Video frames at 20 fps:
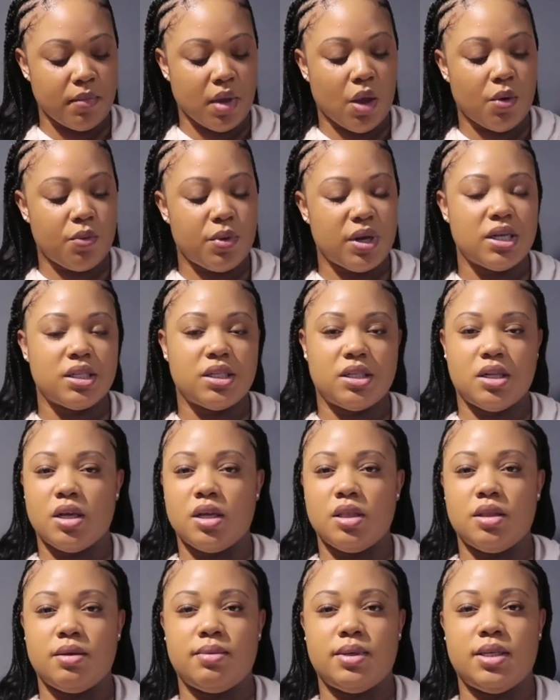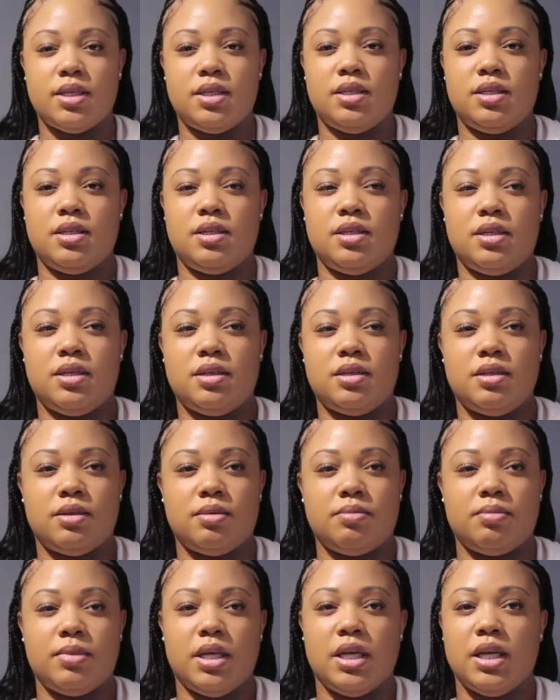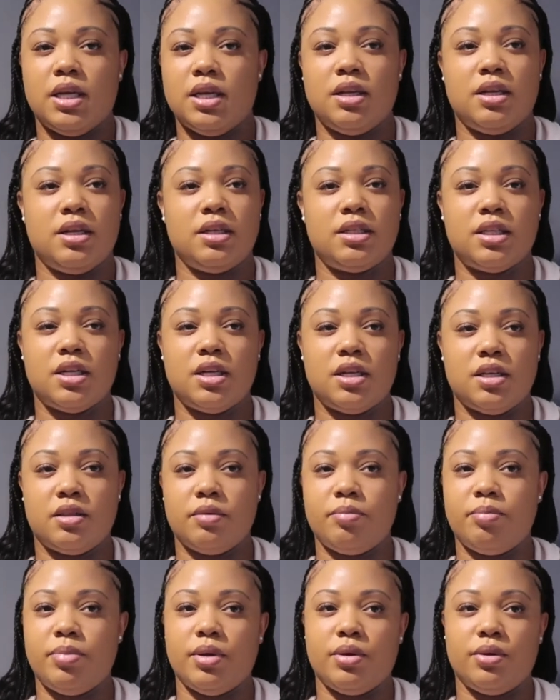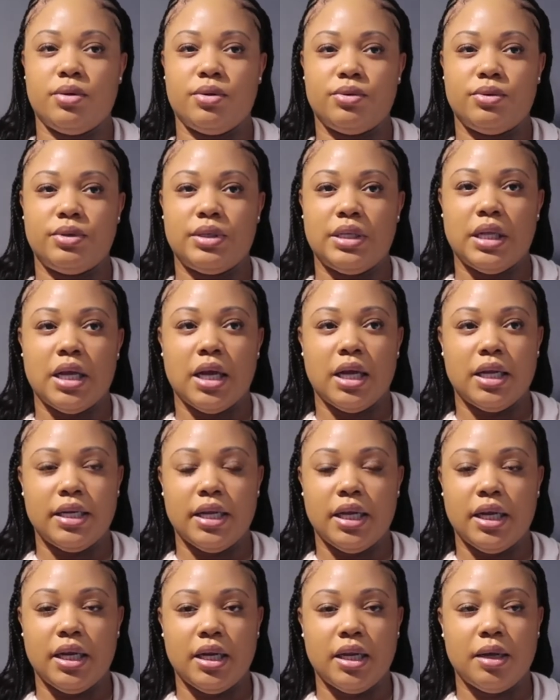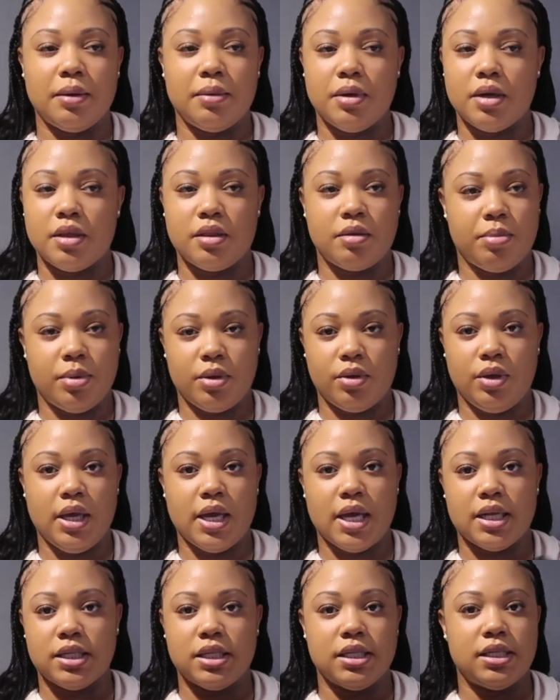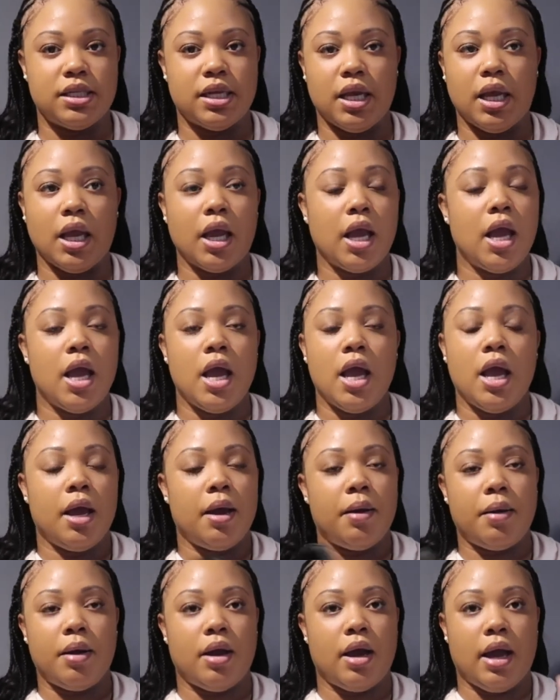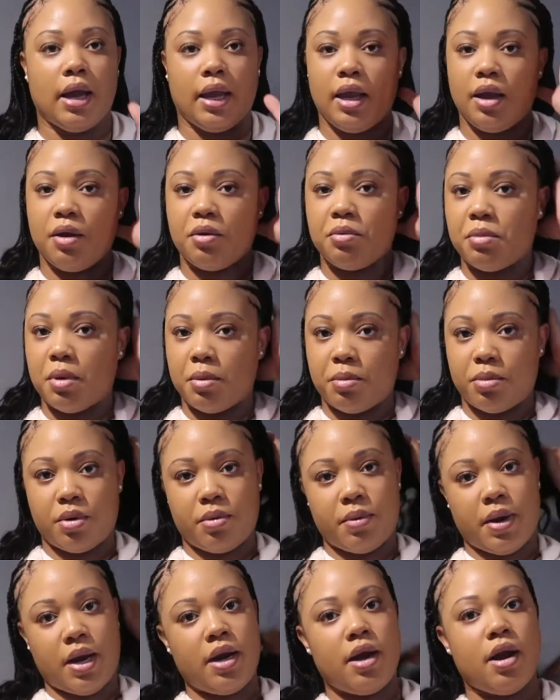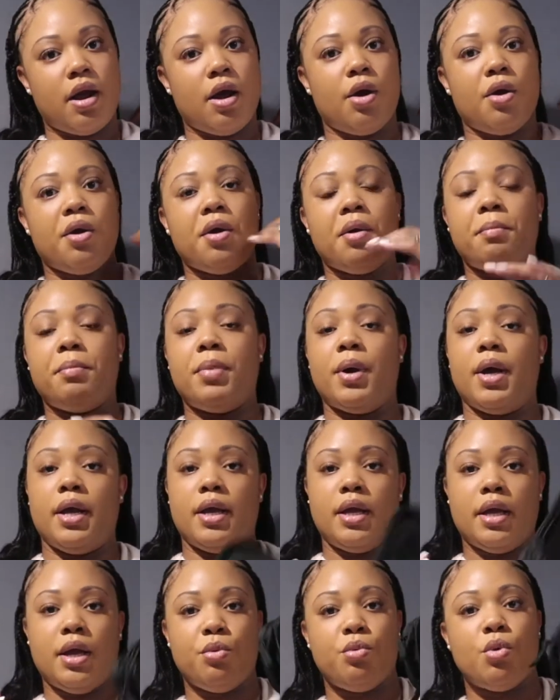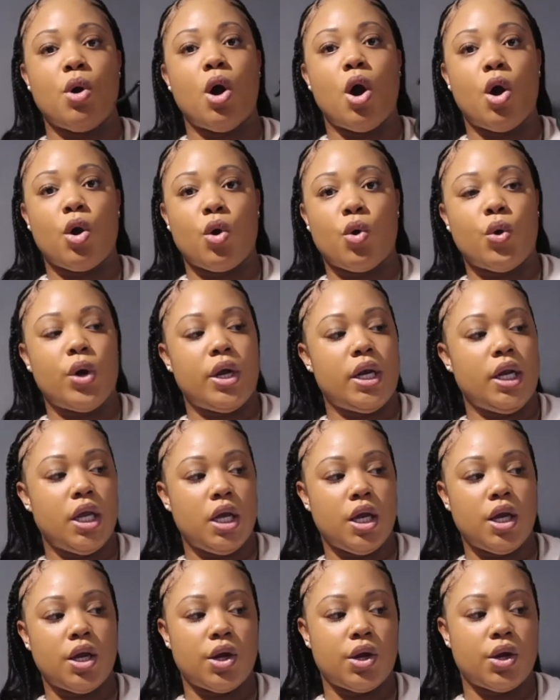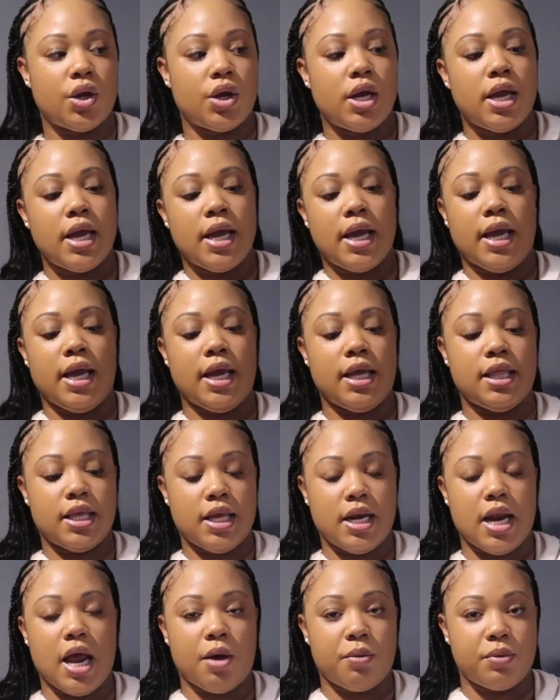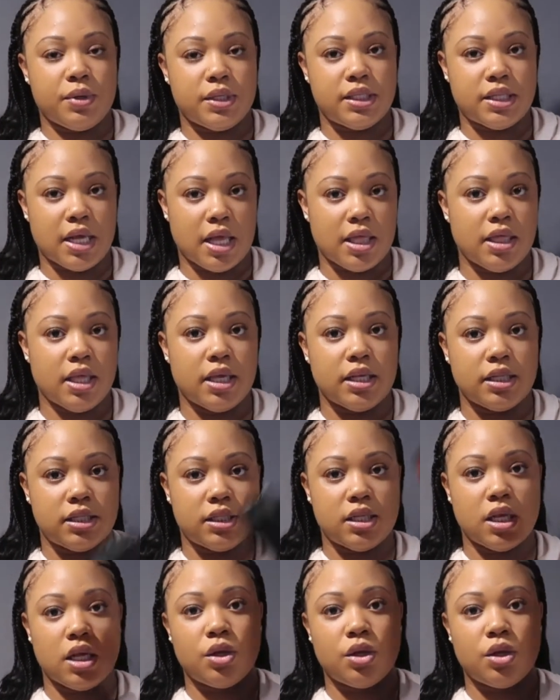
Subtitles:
what is the other one? It's another pill, another pill he has to take. I can't remember it right now, but it will all go in here, and then I will send this